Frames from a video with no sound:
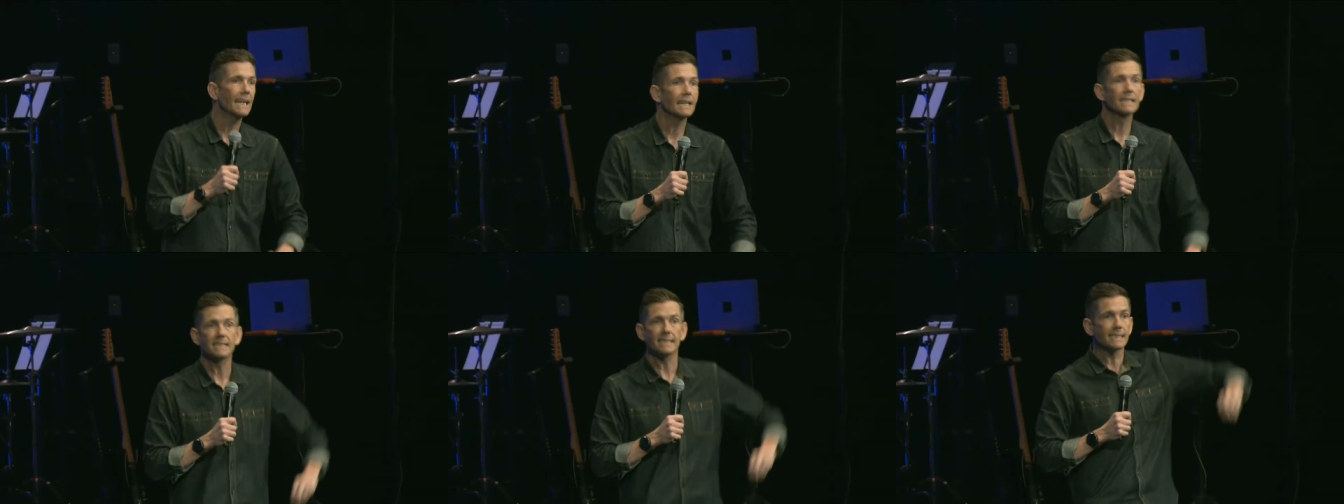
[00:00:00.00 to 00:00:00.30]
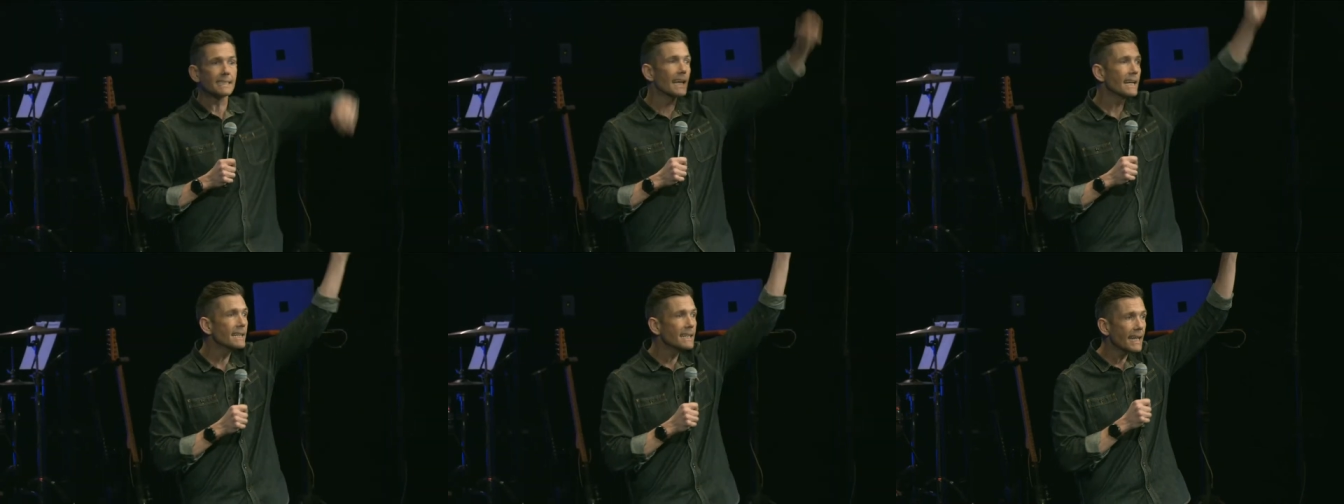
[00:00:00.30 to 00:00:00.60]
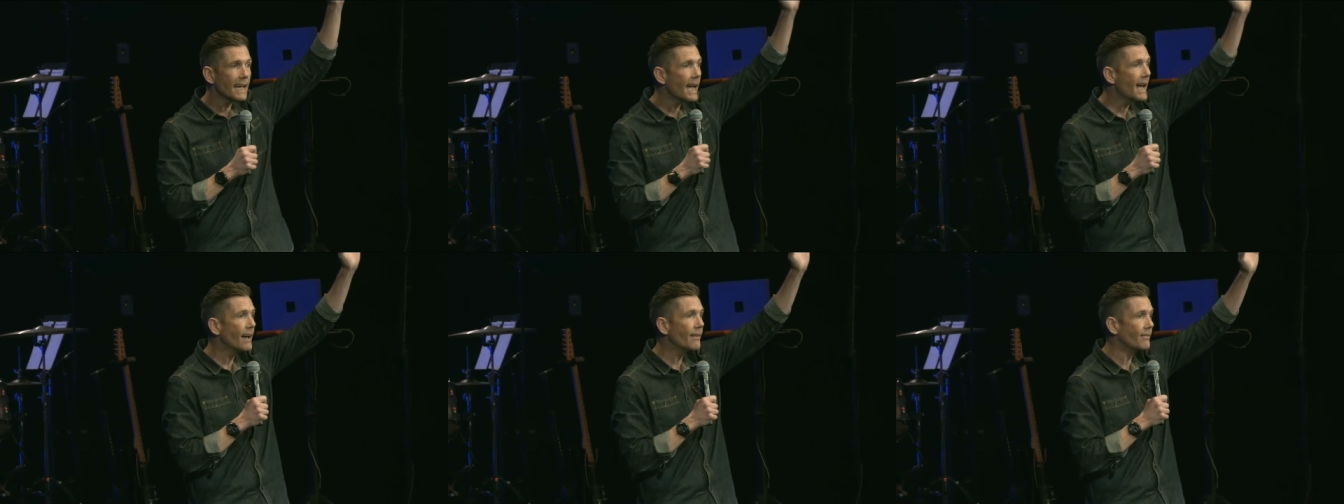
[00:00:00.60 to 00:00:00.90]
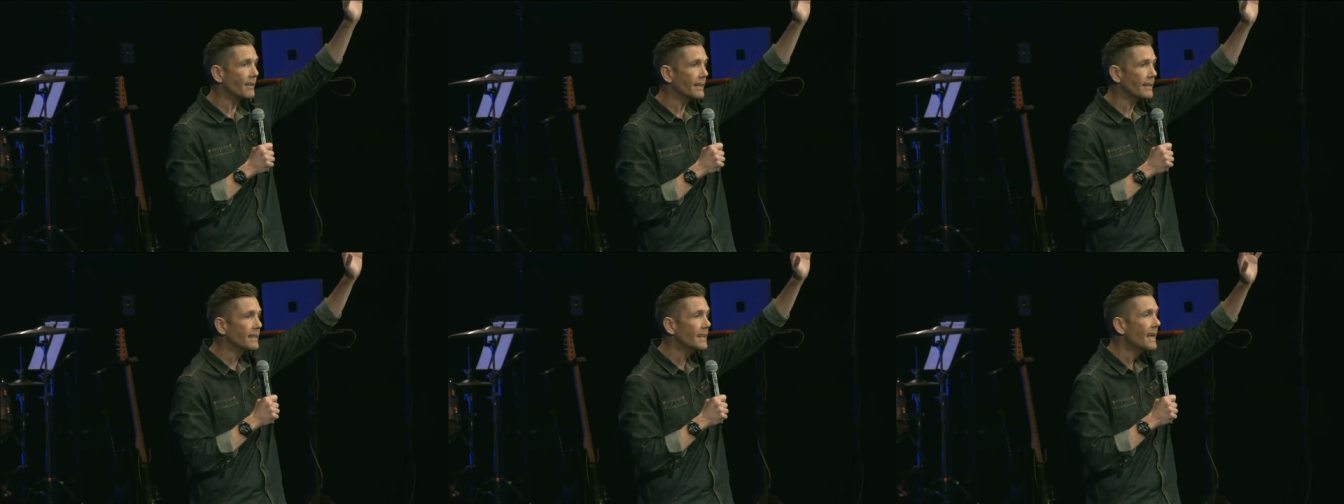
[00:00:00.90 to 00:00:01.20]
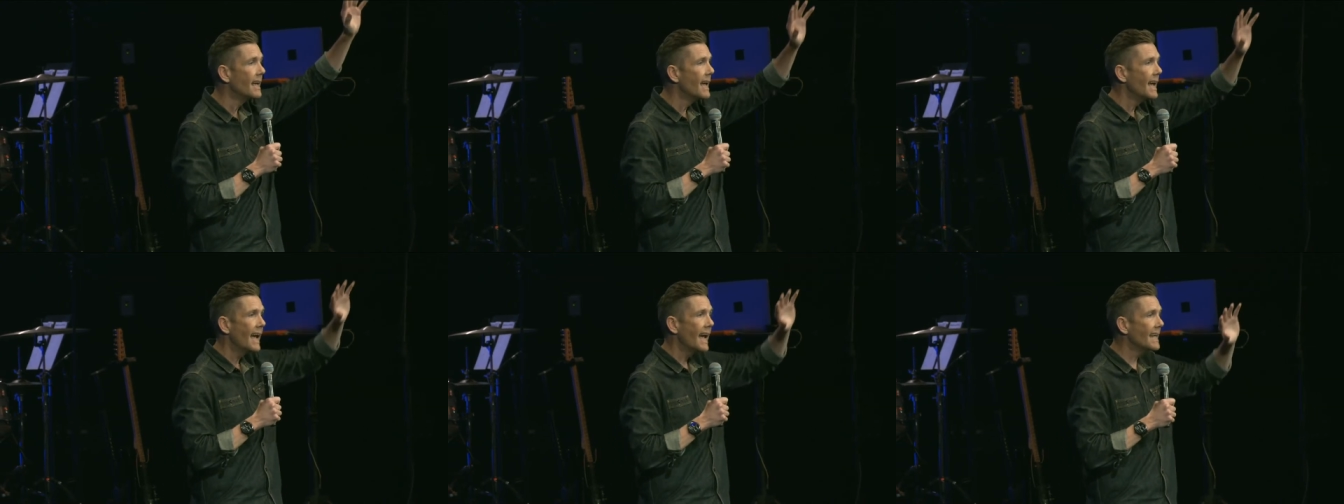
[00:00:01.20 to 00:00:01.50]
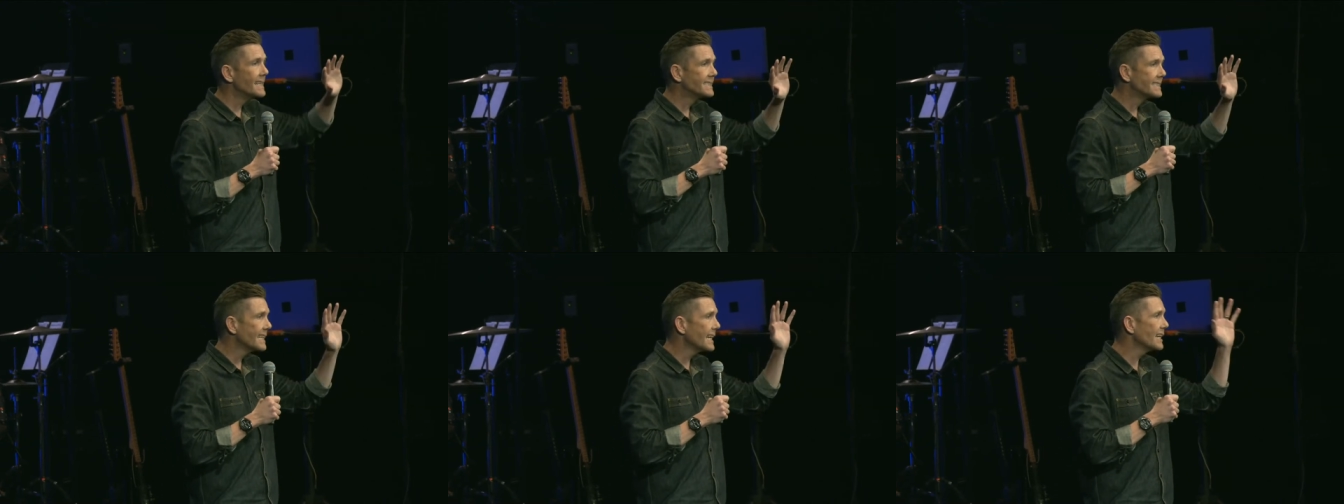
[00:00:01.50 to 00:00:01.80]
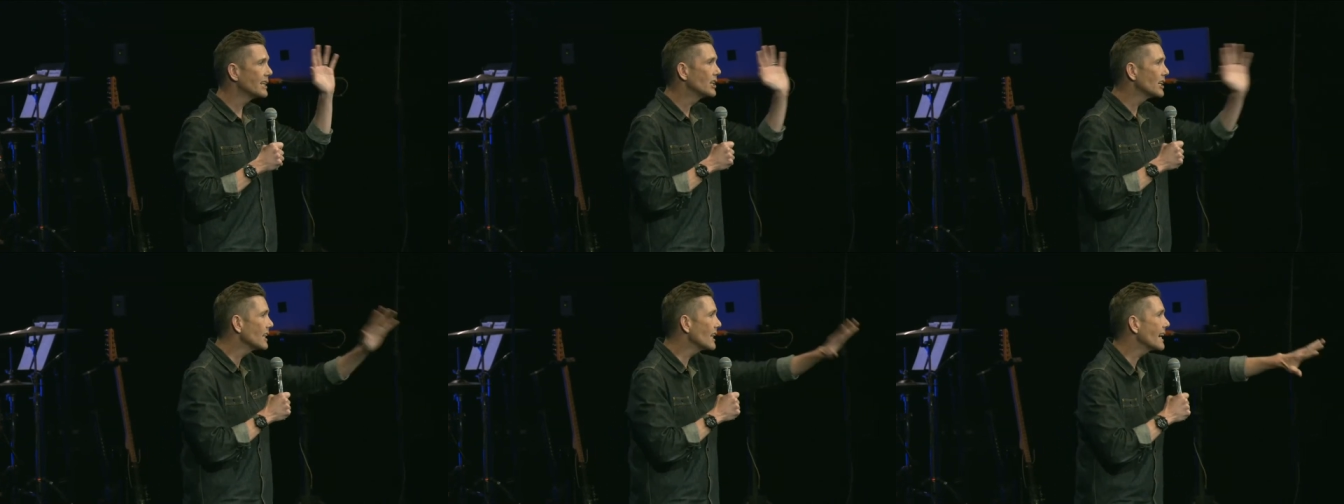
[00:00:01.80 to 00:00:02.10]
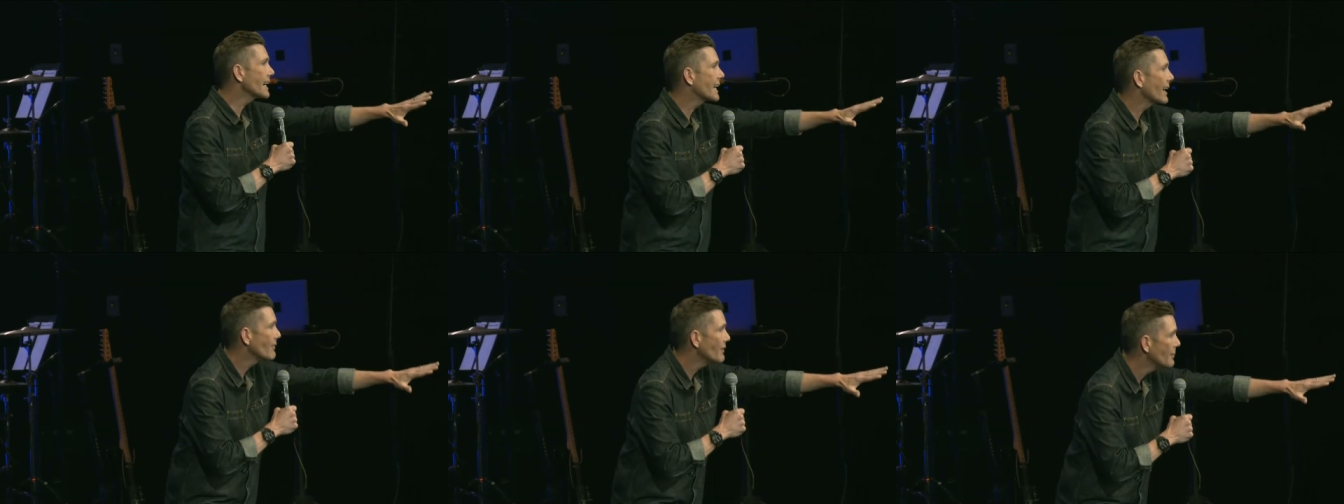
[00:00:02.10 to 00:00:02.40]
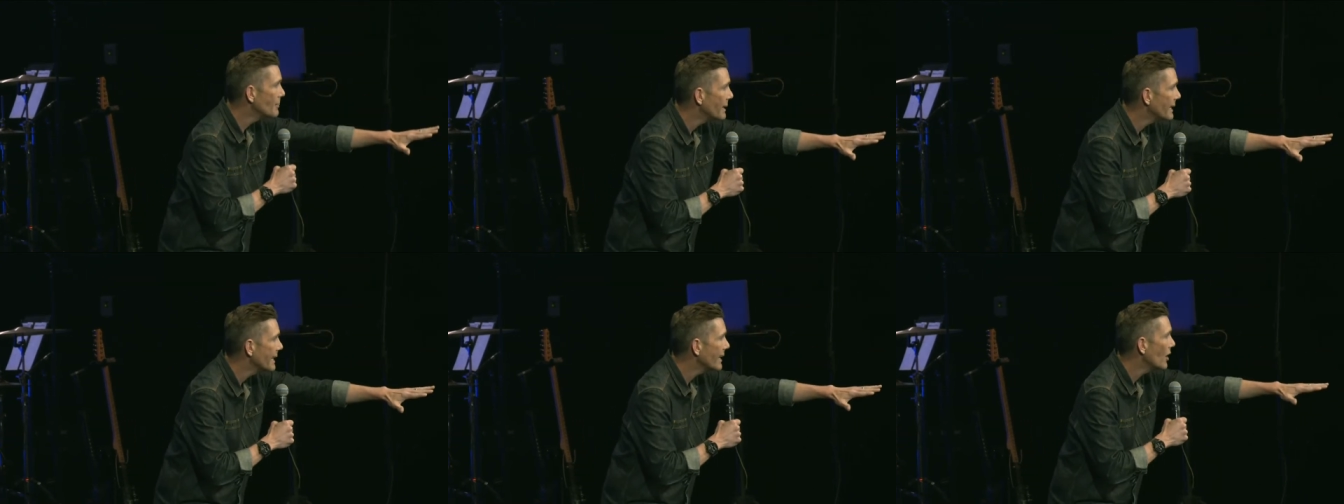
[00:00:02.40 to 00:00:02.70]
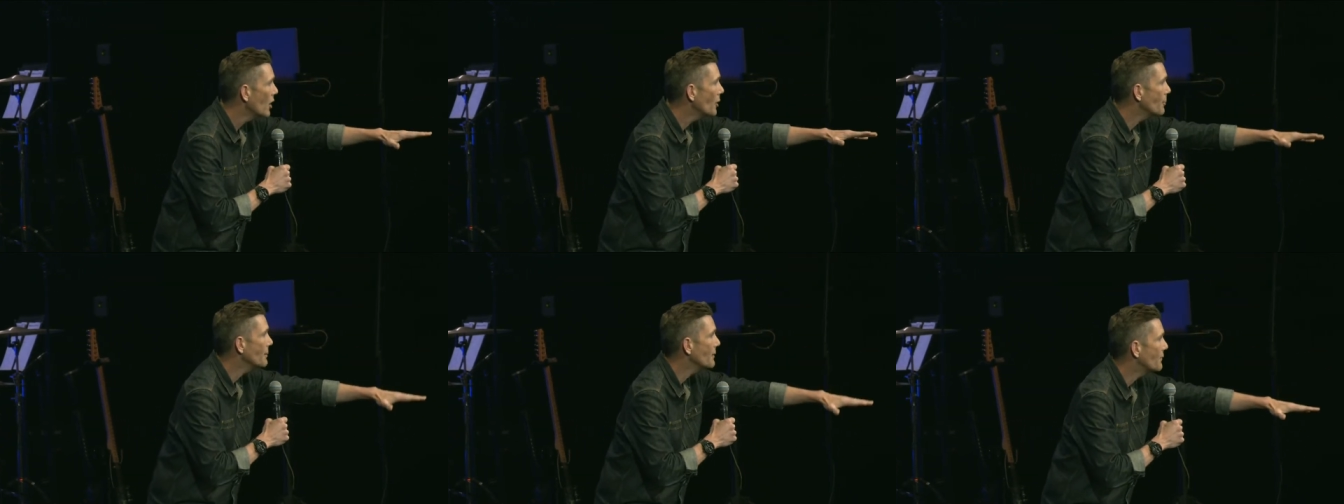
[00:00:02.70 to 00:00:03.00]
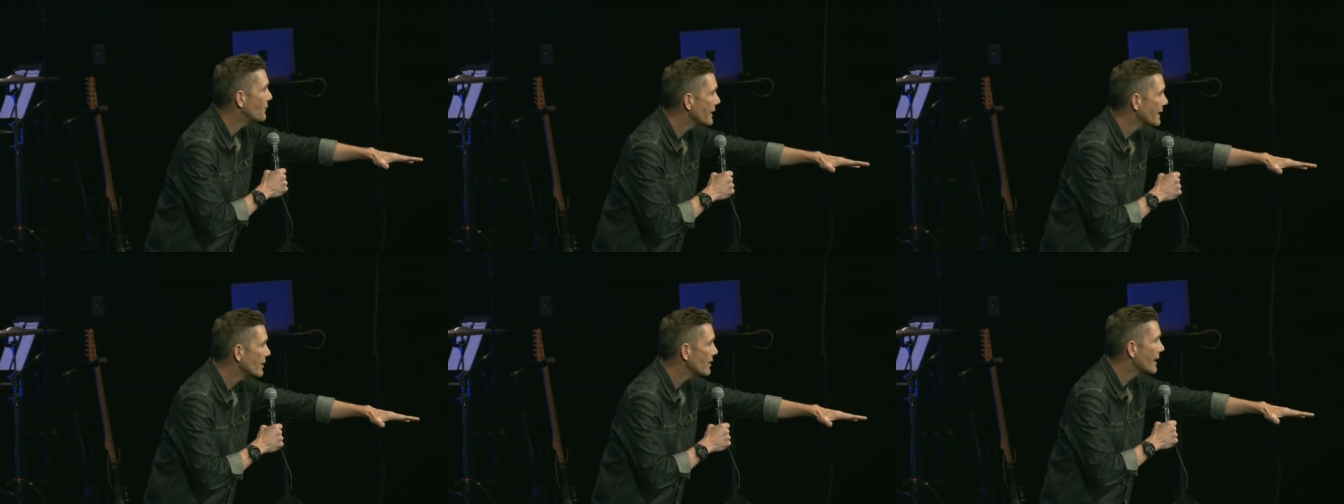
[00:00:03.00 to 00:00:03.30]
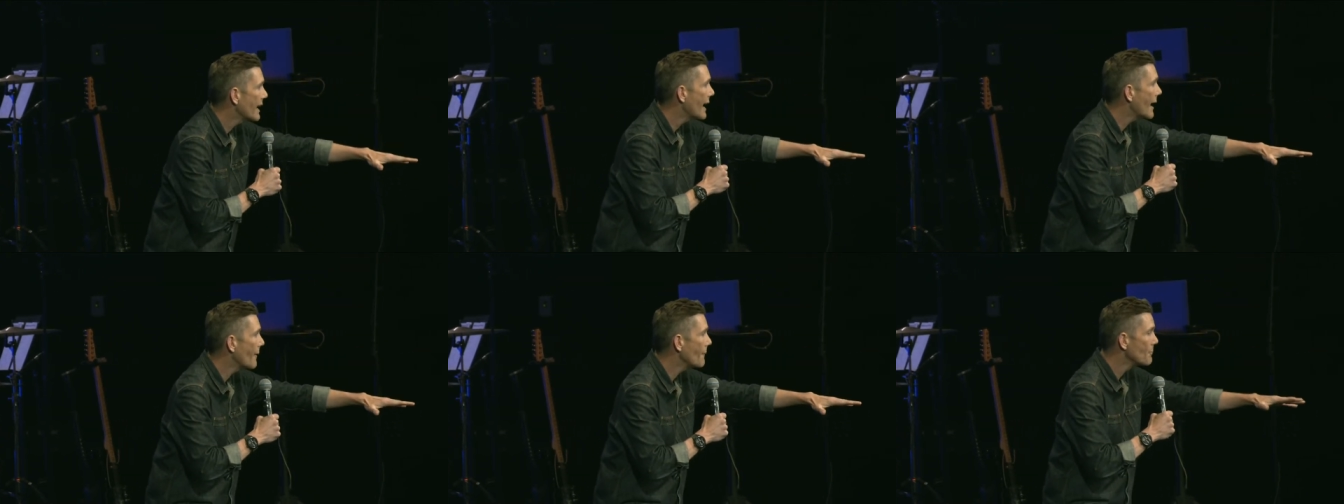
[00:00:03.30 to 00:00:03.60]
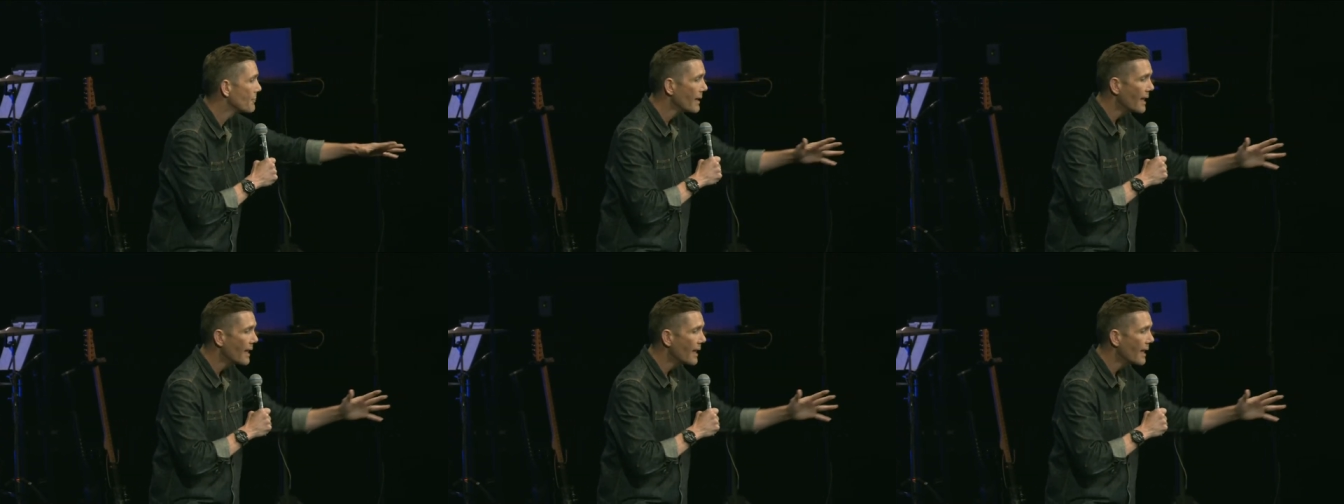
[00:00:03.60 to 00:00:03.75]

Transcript: ascend to heaven and say, Good luck, everybody. I hope you figure it out.